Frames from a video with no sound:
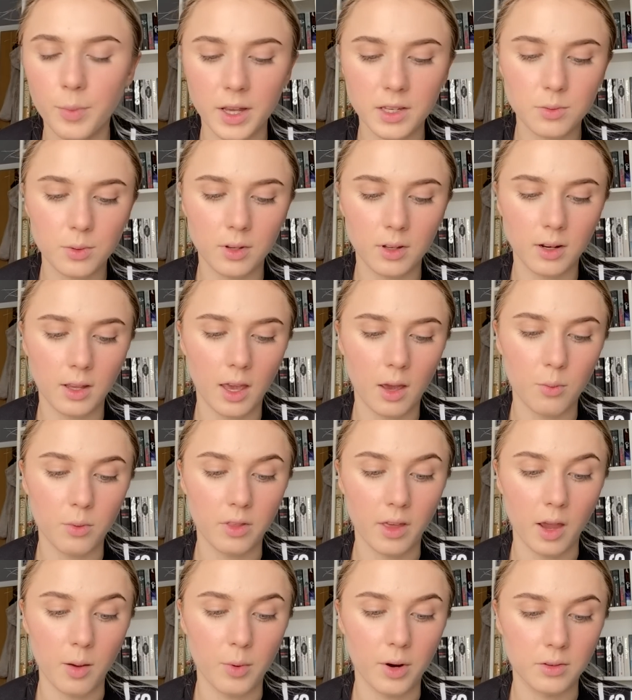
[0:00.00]
best we're gonna get with
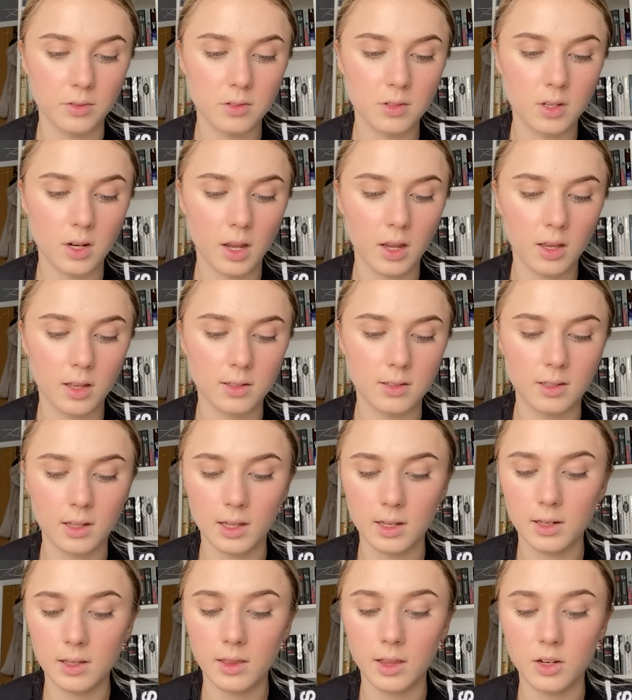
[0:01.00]
eyebrows today because
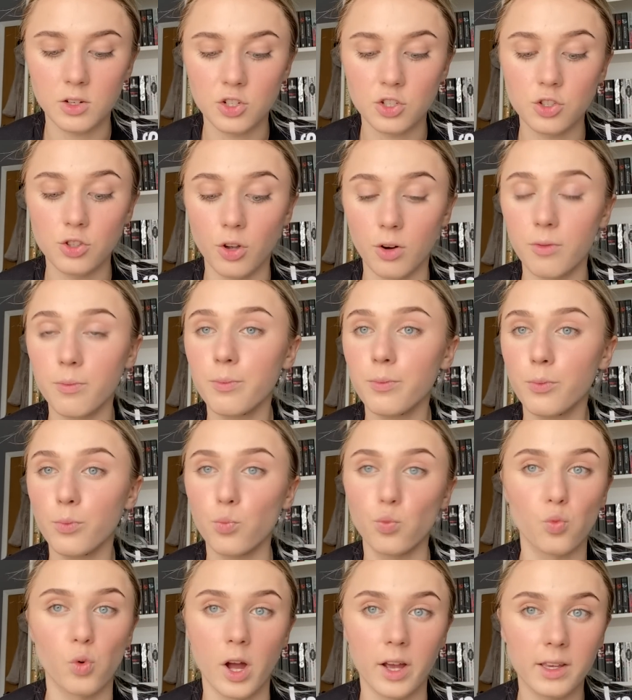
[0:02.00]
clearly they're just not
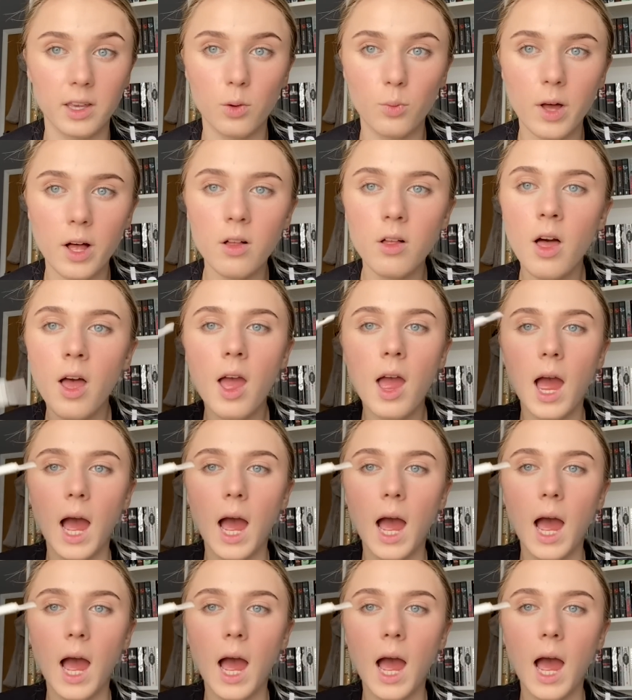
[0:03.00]
working well.